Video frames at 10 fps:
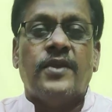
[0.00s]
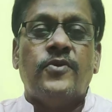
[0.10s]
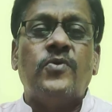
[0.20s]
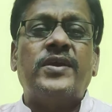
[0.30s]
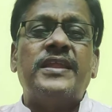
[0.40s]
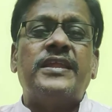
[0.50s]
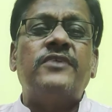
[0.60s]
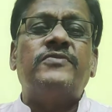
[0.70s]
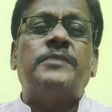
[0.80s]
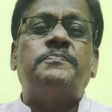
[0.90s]
You can
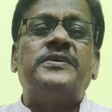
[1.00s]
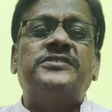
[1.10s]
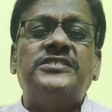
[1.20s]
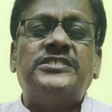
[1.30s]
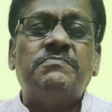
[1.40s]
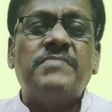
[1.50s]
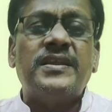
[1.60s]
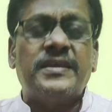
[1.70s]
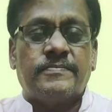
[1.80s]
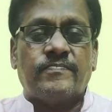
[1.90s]
give that person some
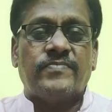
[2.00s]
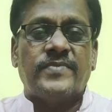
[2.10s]
money.